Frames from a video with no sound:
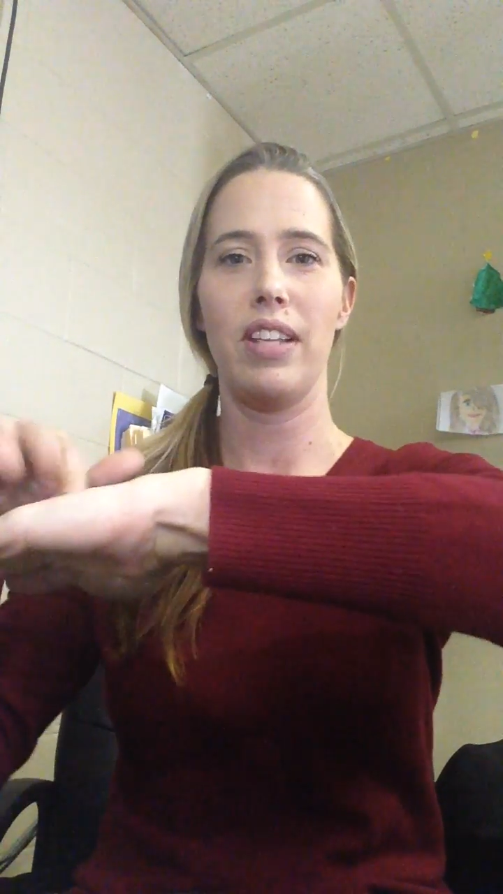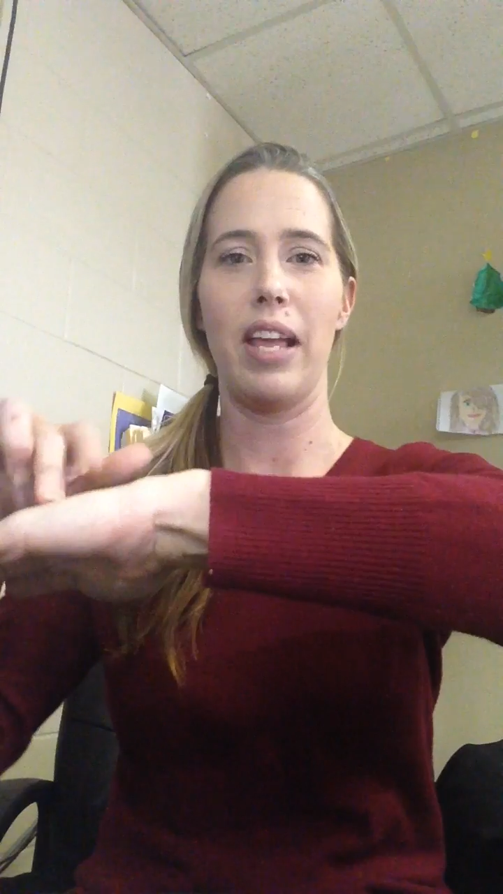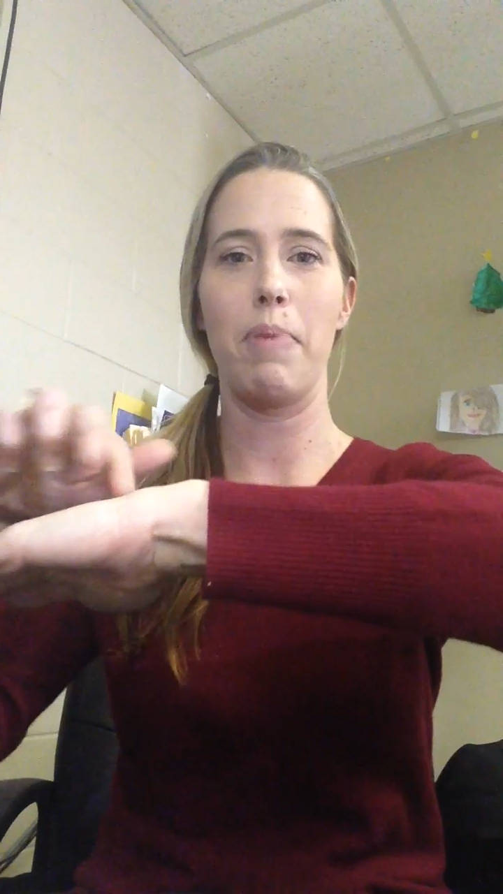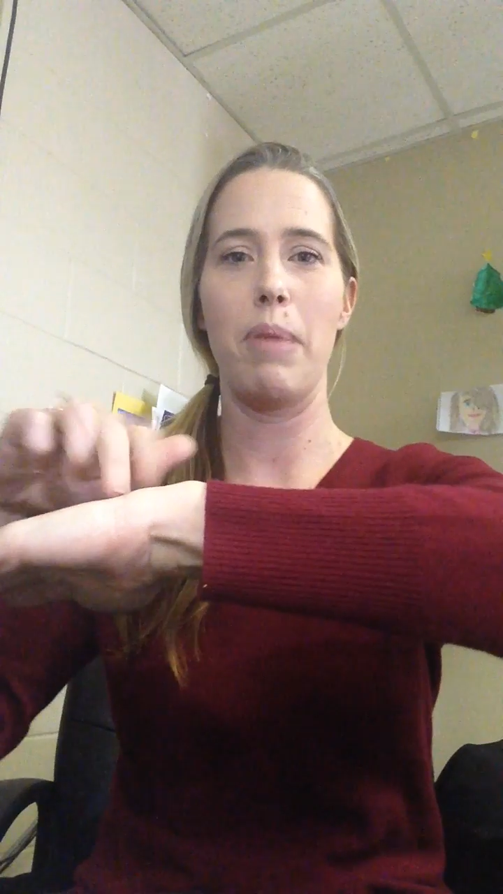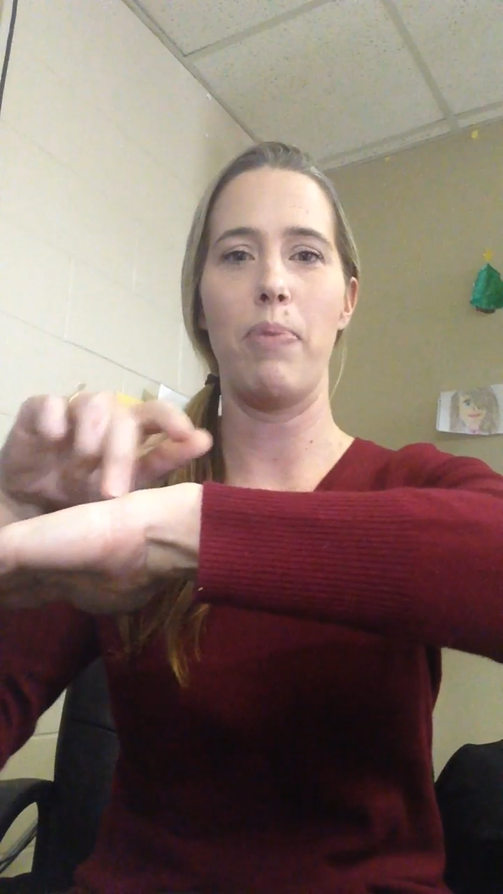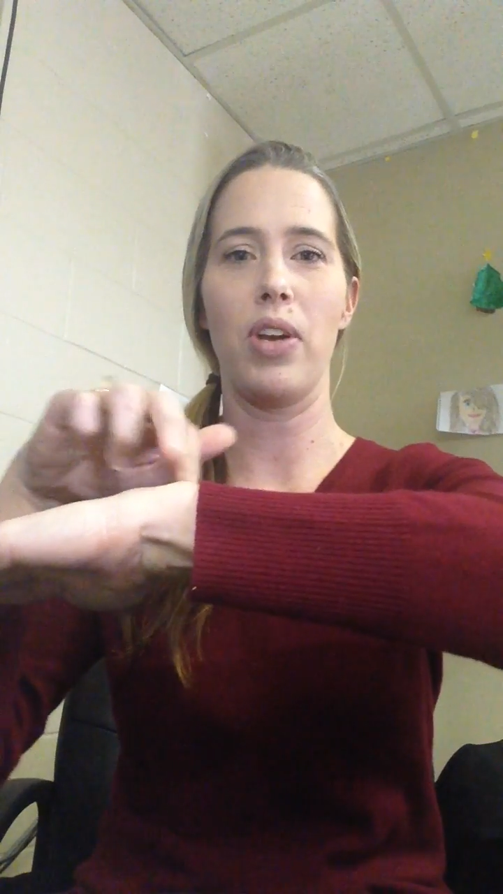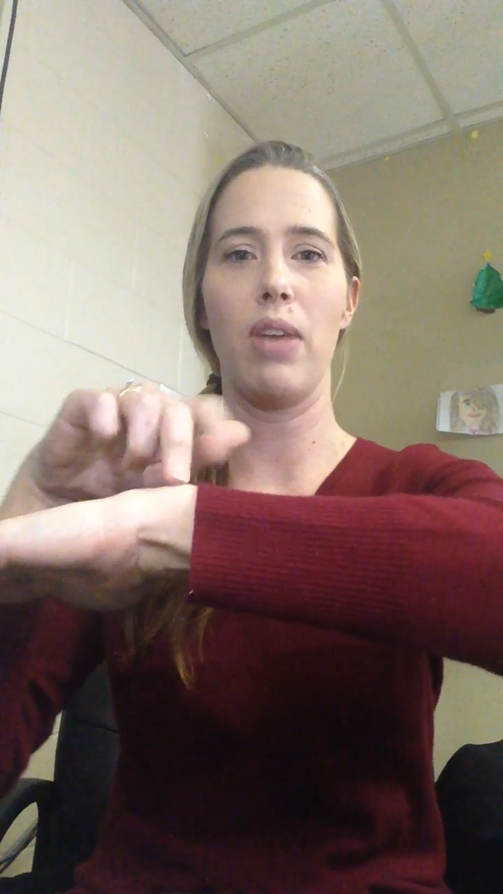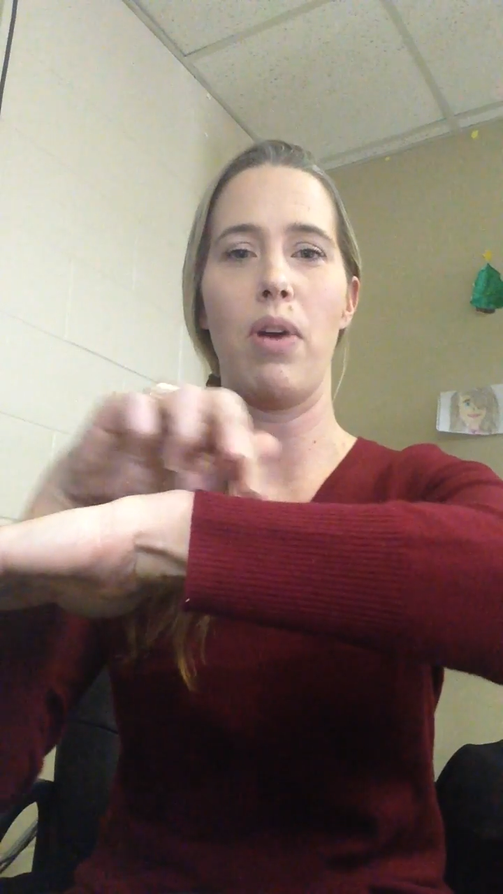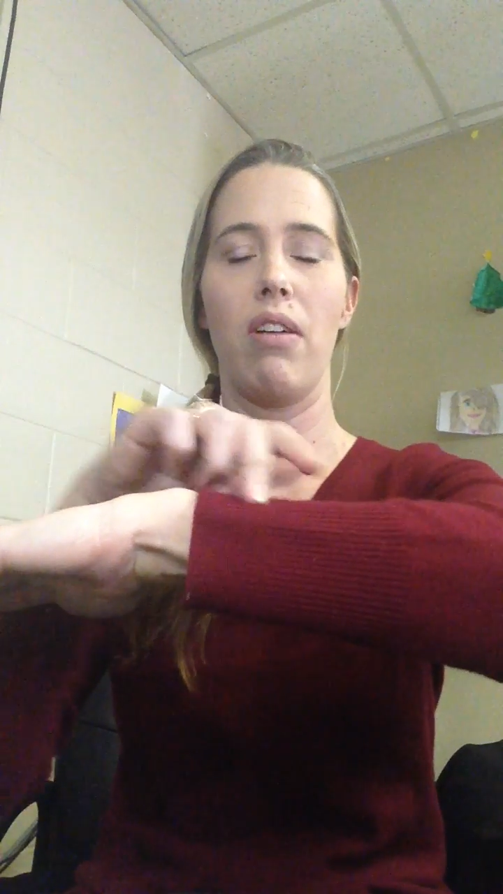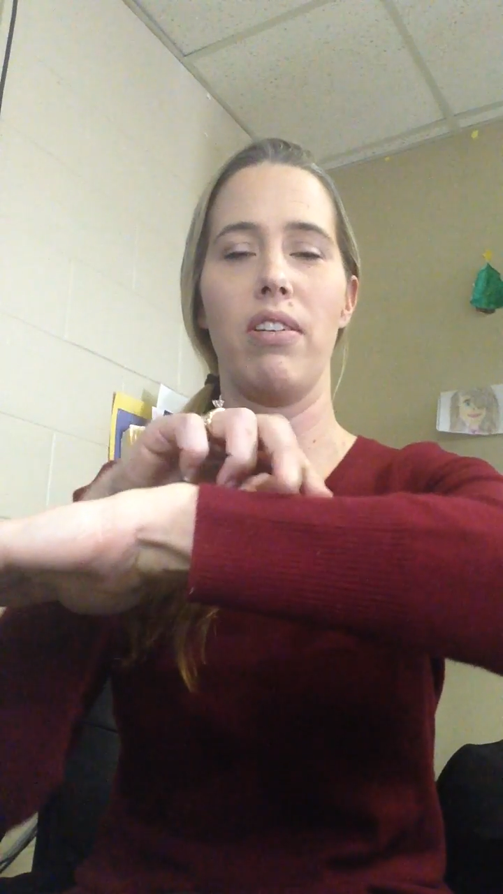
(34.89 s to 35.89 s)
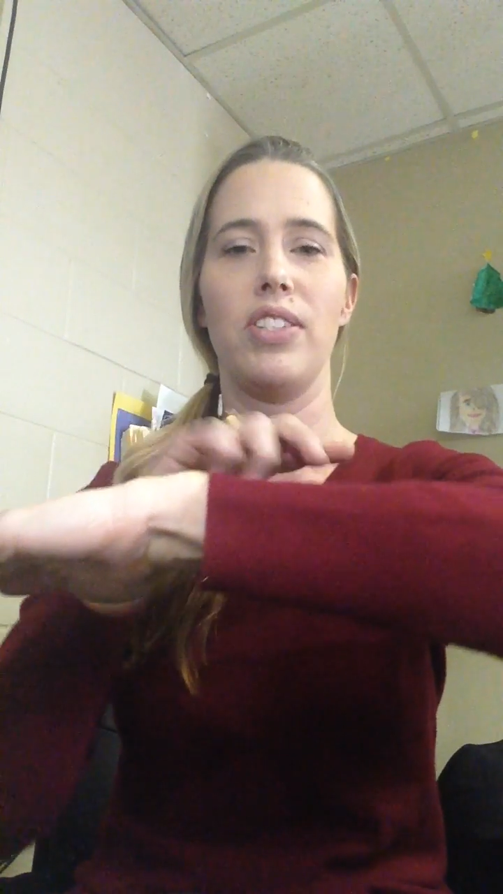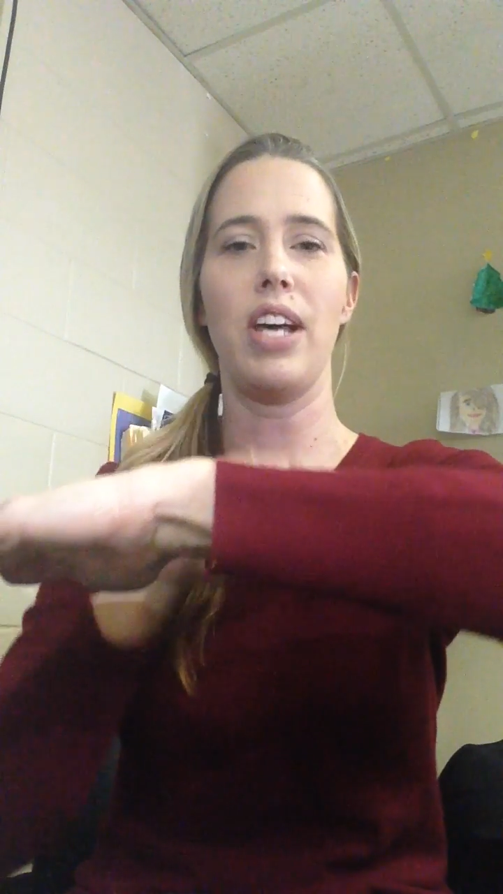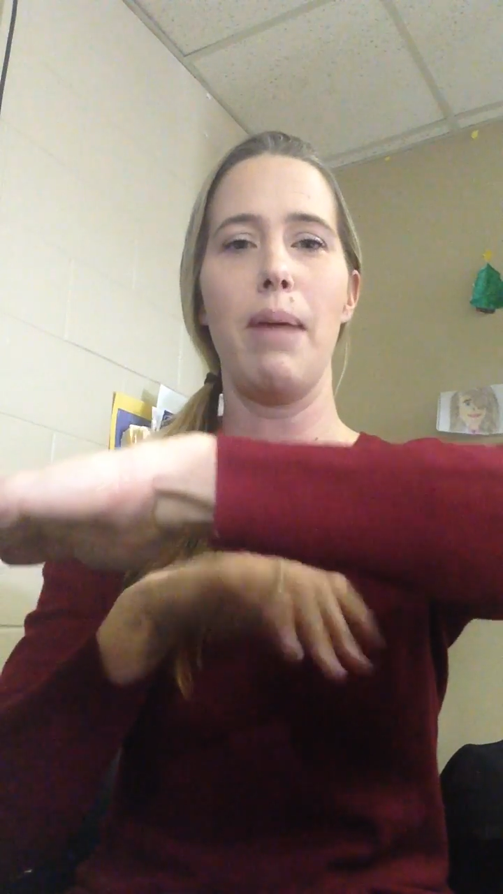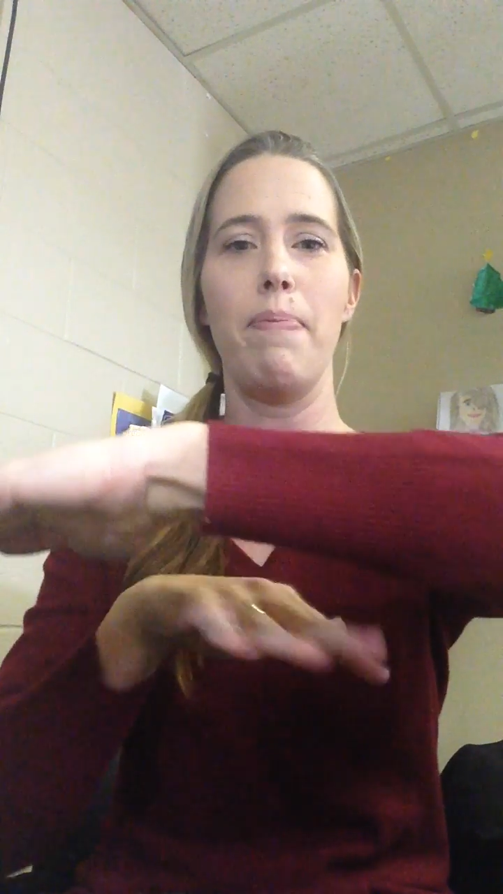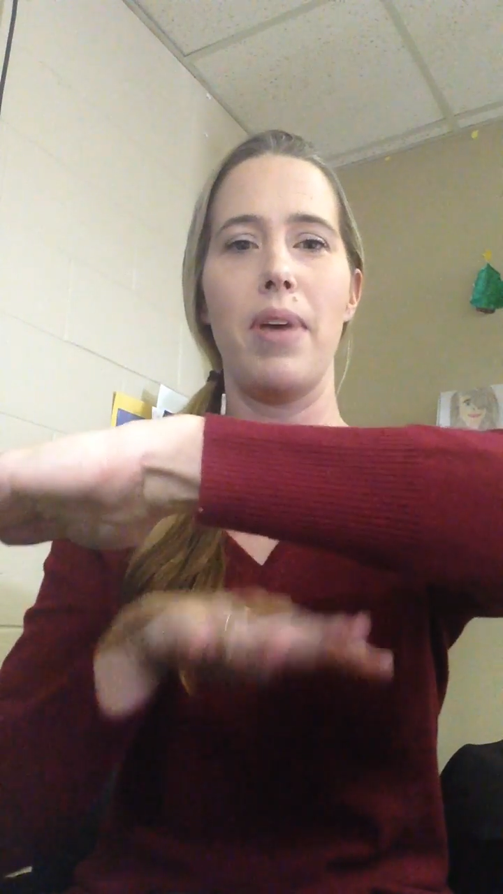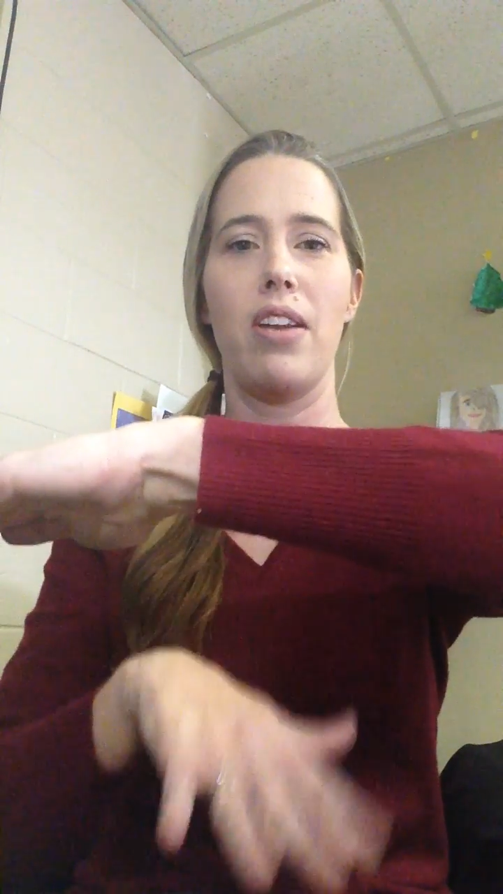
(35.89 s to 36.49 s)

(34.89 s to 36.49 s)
like people can walk on top.